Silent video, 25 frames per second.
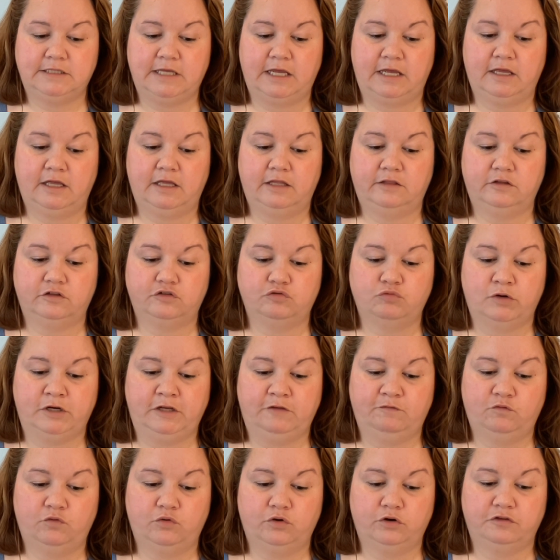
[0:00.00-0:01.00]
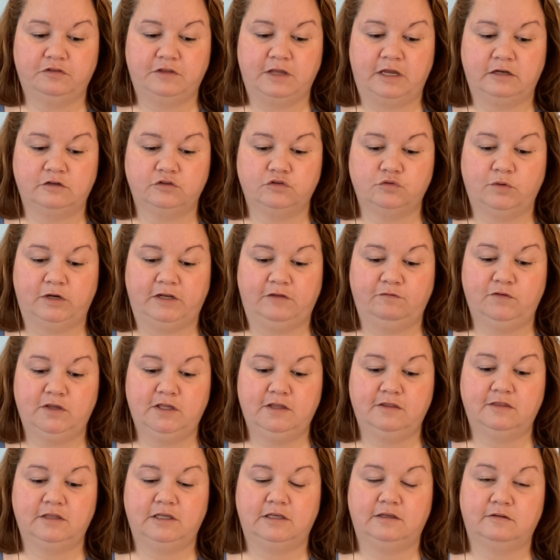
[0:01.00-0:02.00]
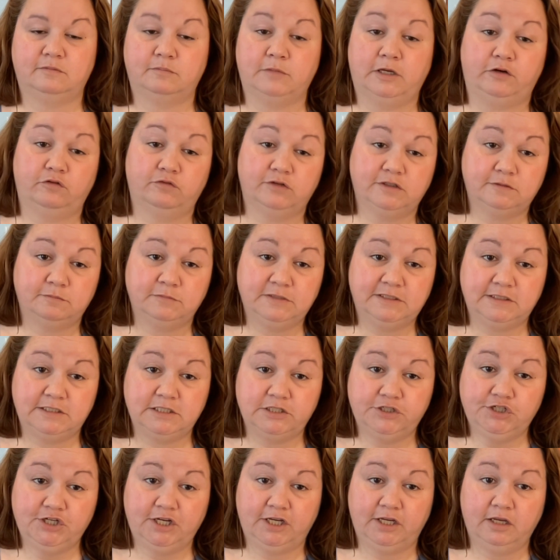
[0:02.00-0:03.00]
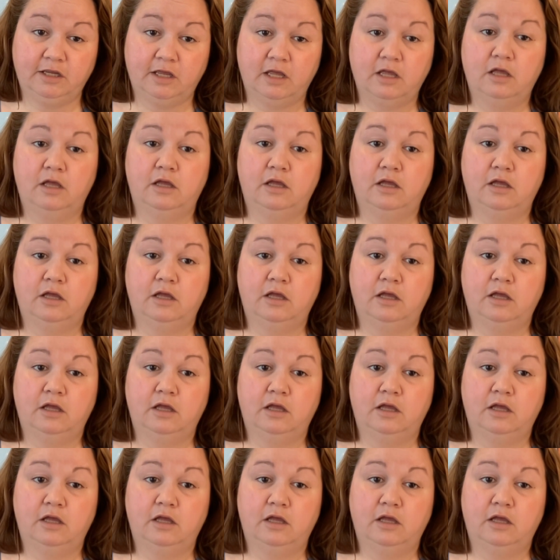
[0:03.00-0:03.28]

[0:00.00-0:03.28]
And the 24th and 25th is my Christmas stitching,